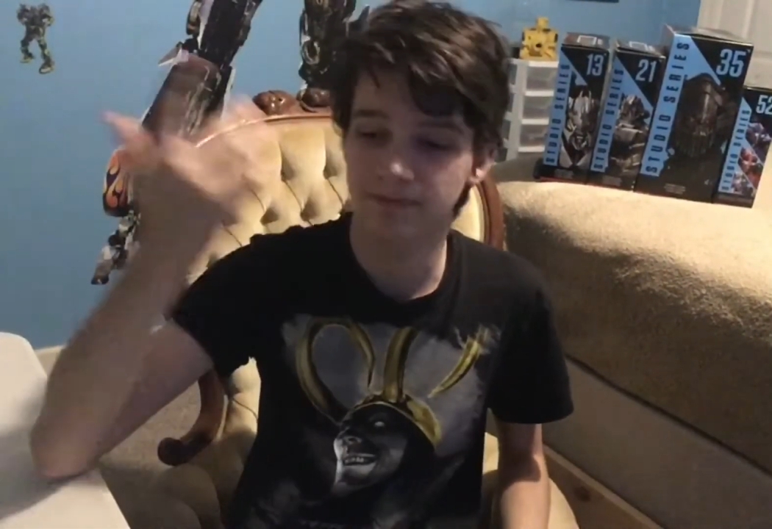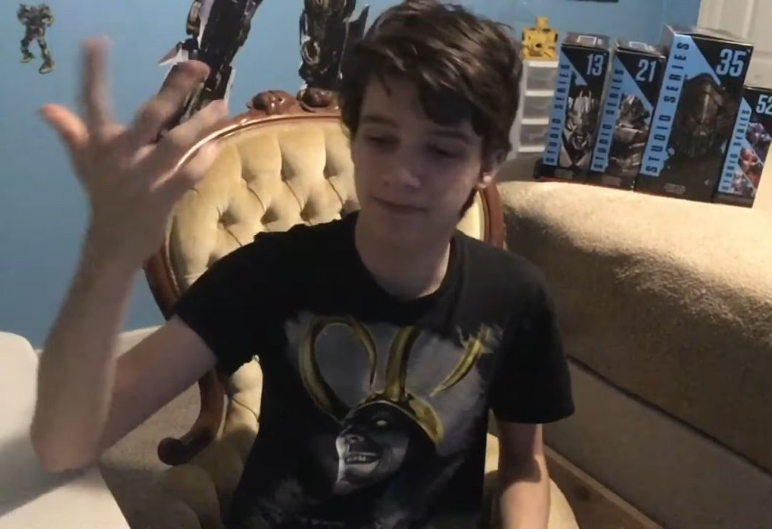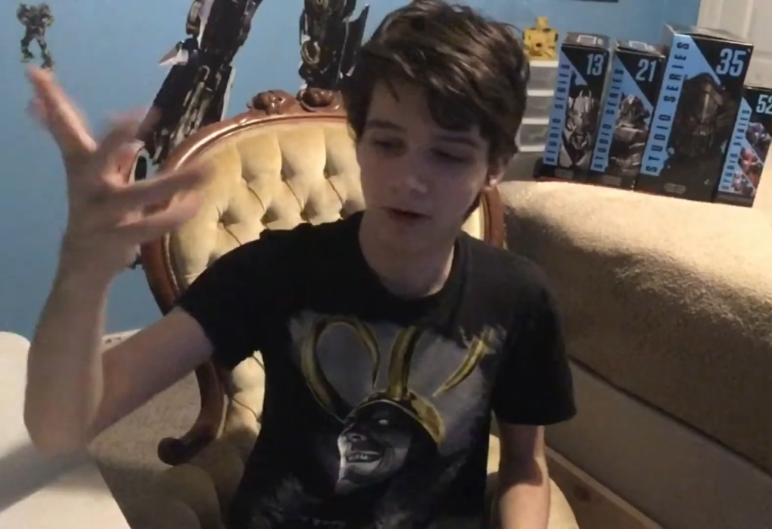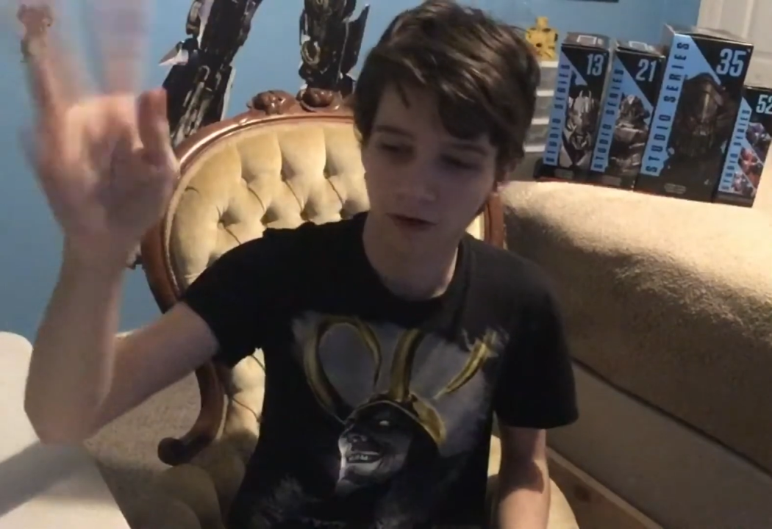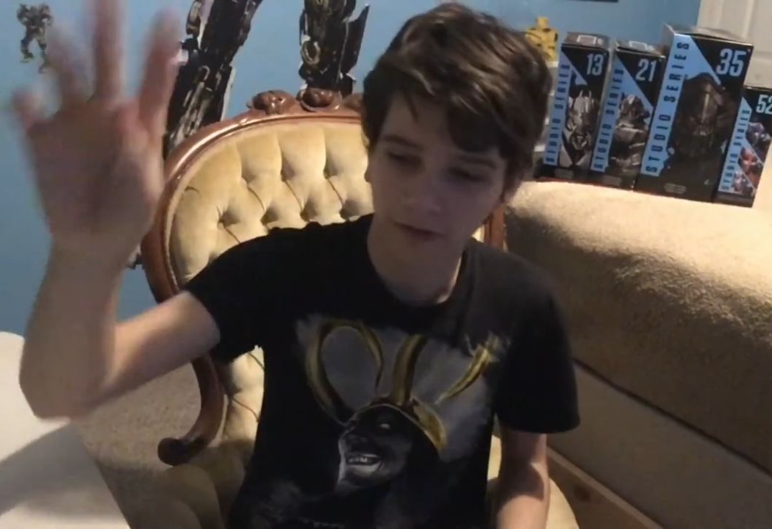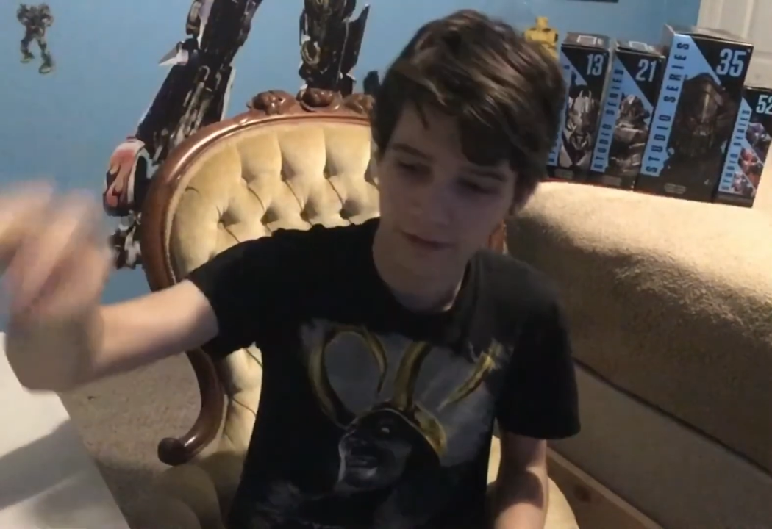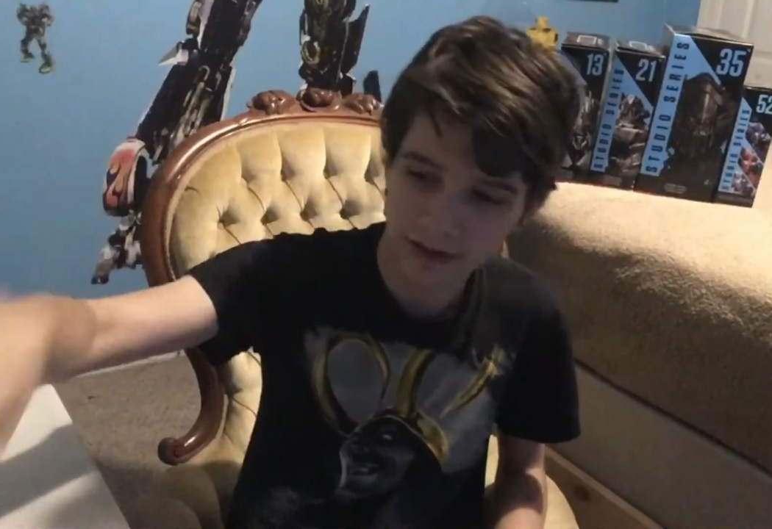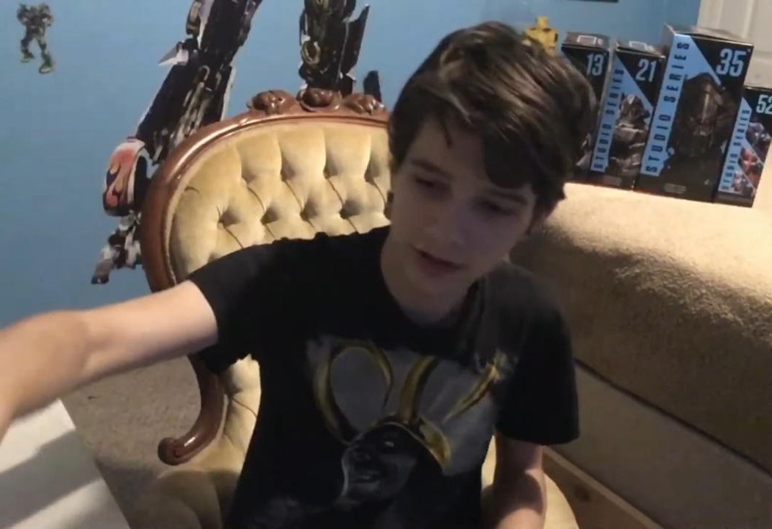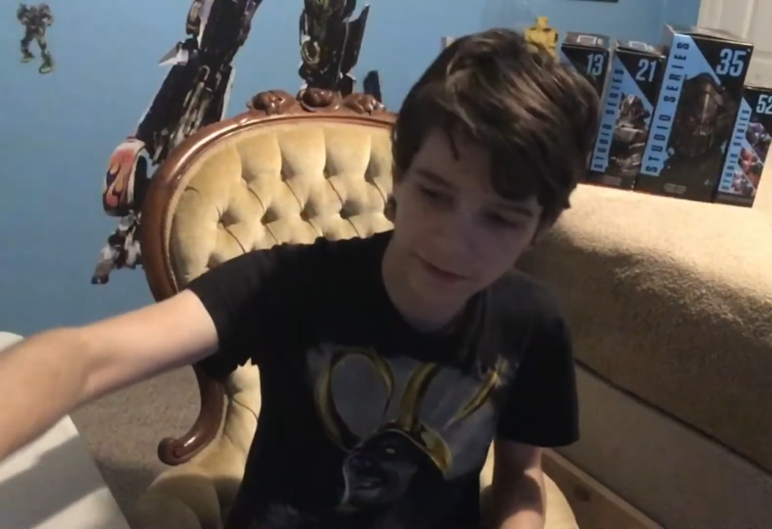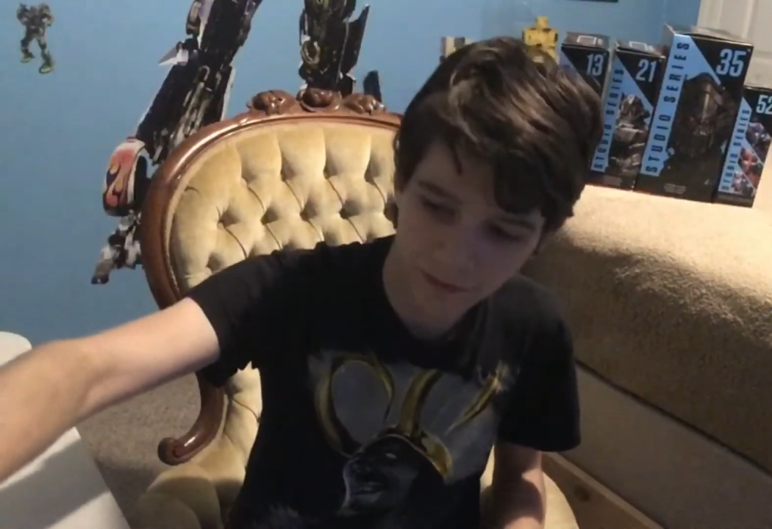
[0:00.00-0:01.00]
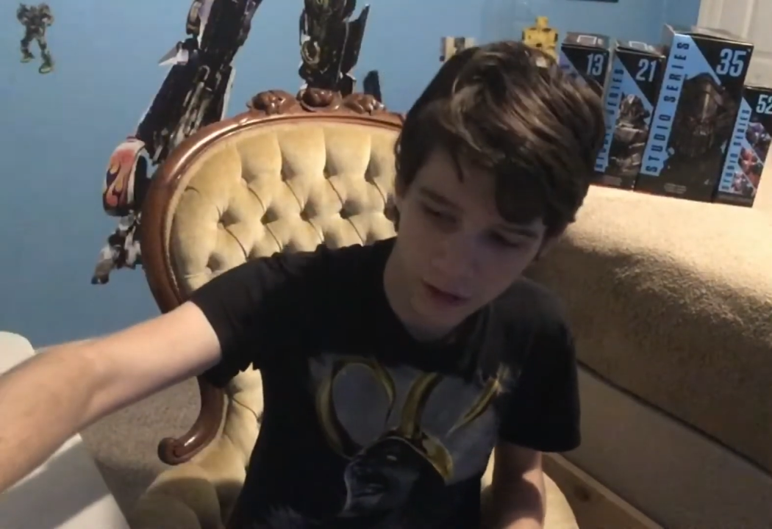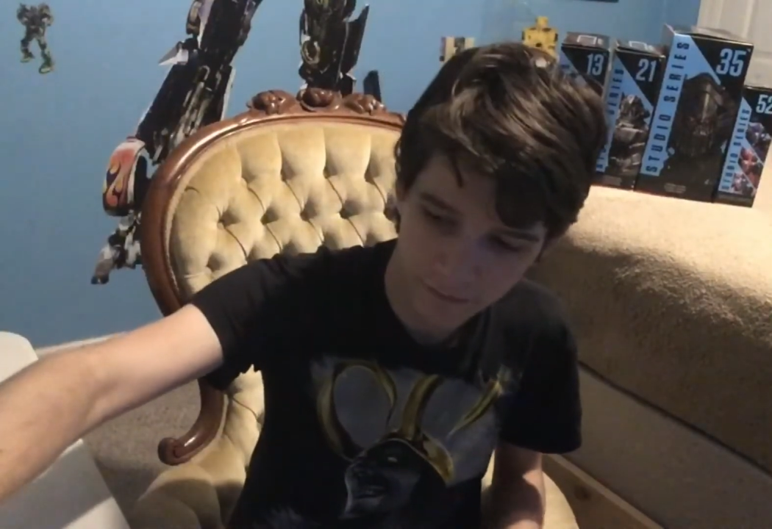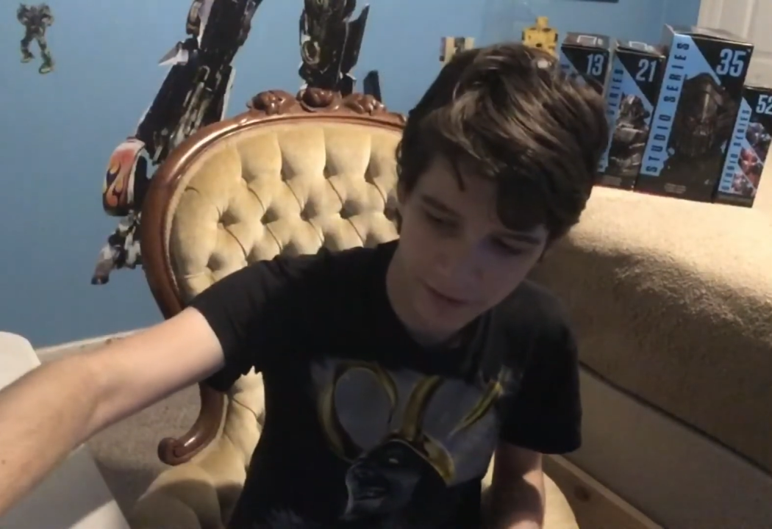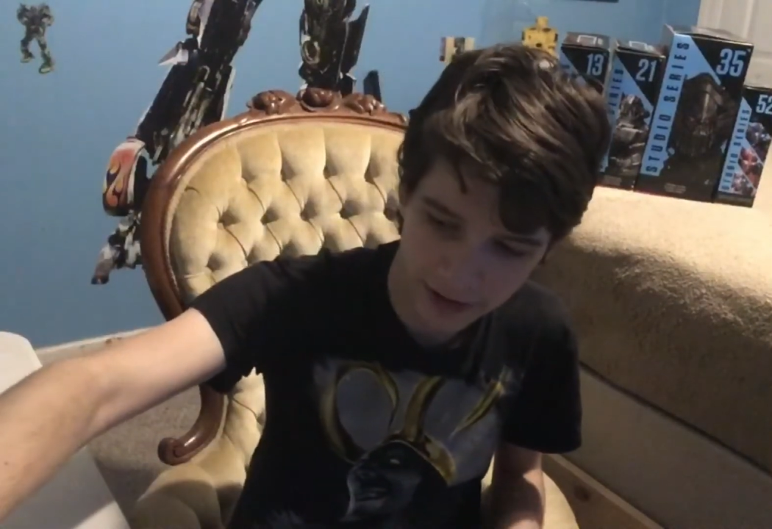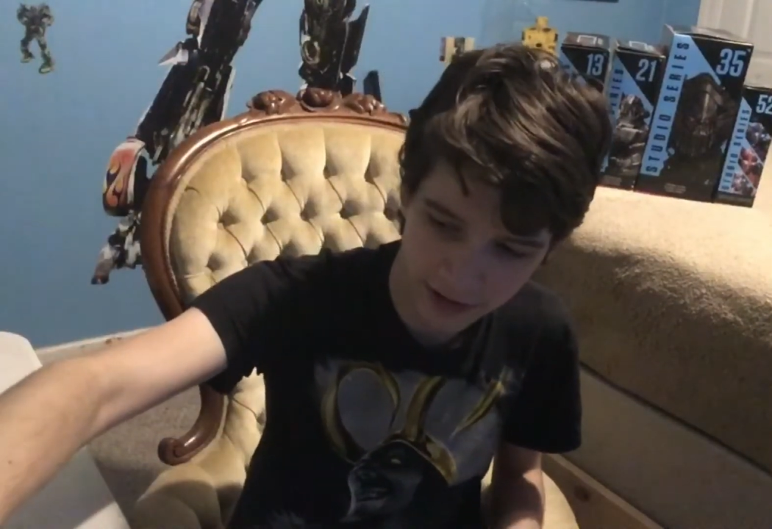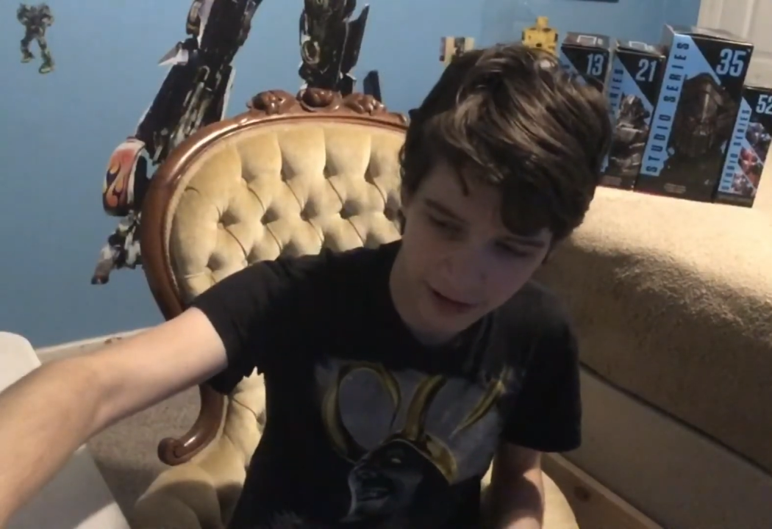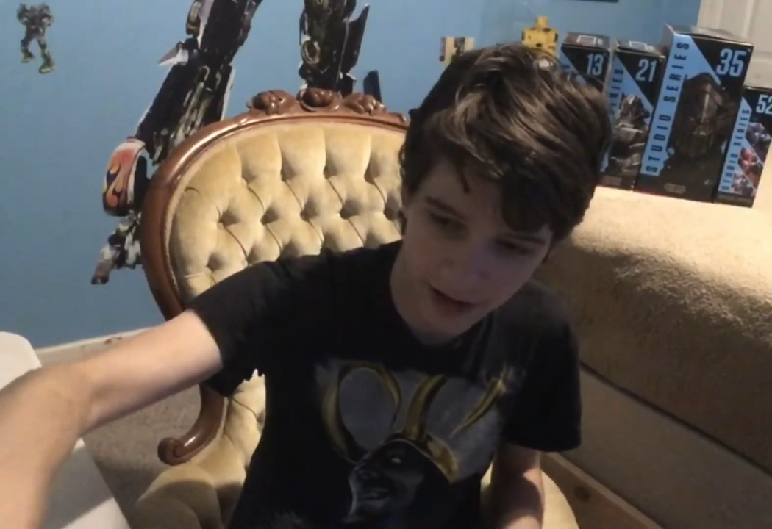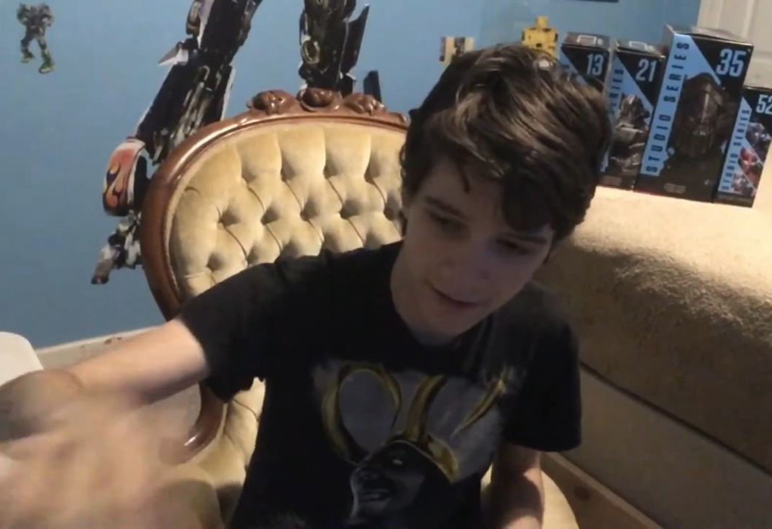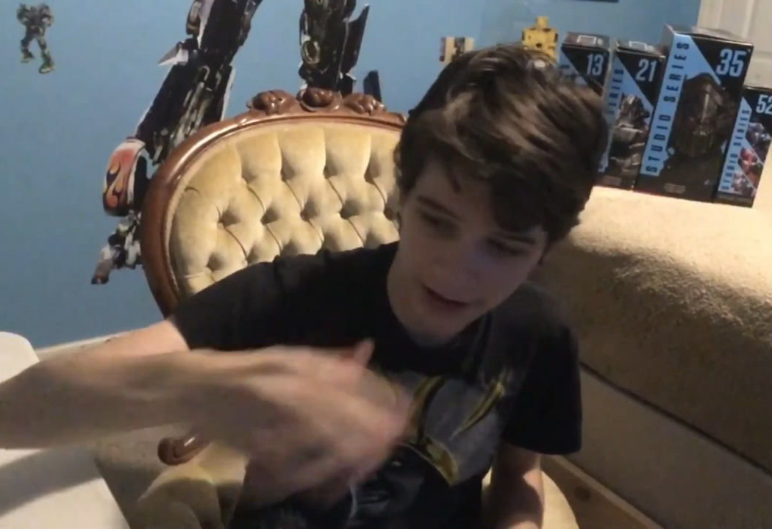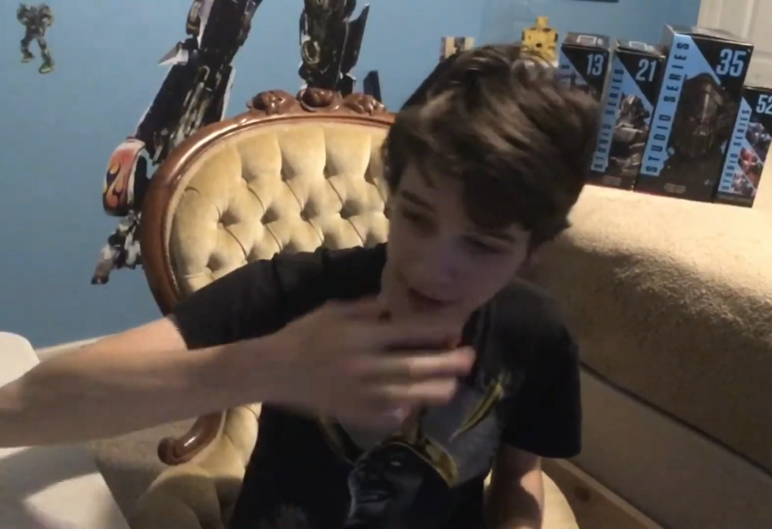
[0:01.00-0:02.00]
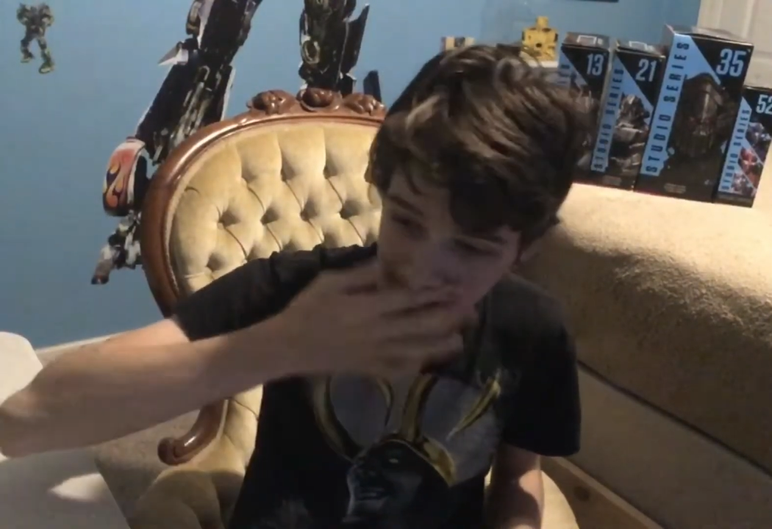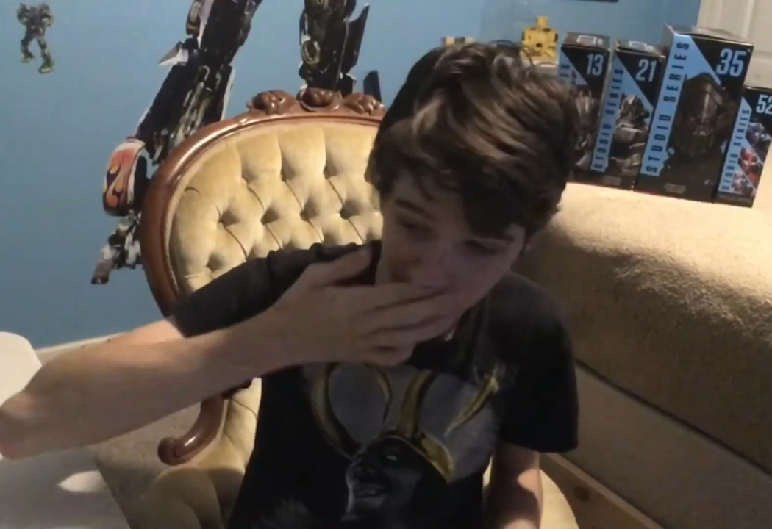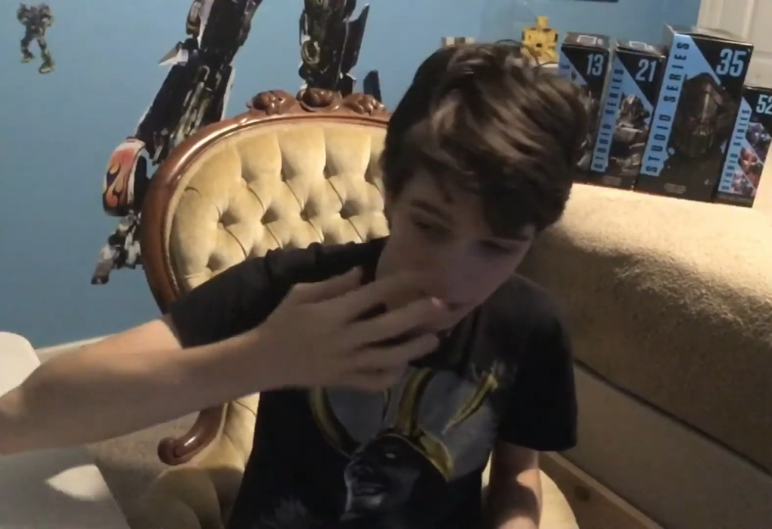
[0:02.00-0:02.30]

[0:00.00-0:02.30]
all the Revenge of the Fallen figures that are out right now that